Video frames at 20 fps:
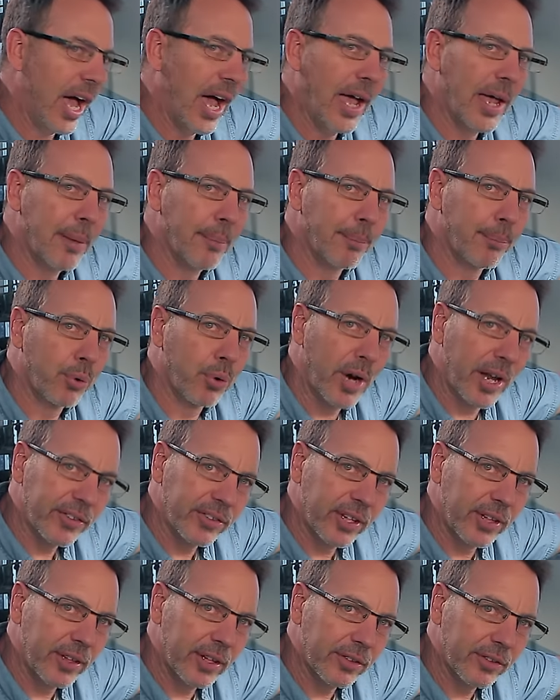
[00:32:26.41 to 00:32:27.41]
I am
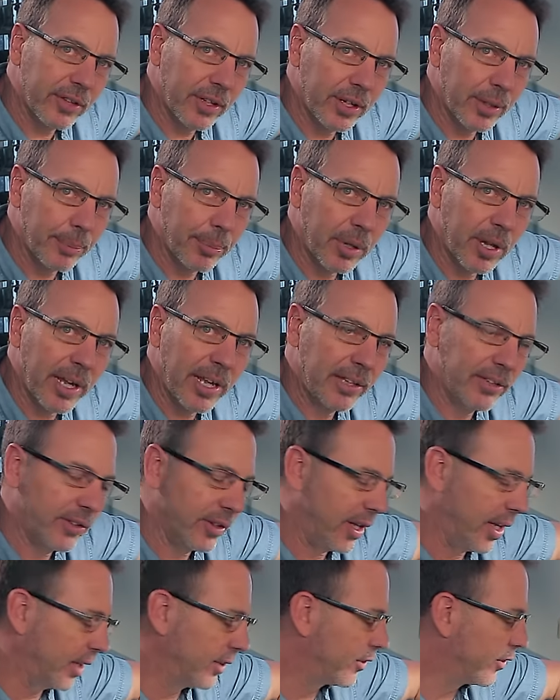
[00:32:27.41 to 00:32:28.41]
pressing this into
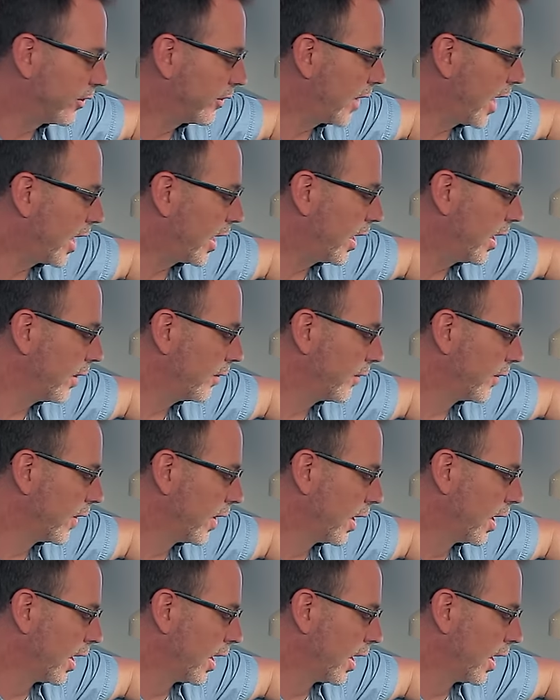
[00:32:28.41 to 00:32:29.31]
place instead of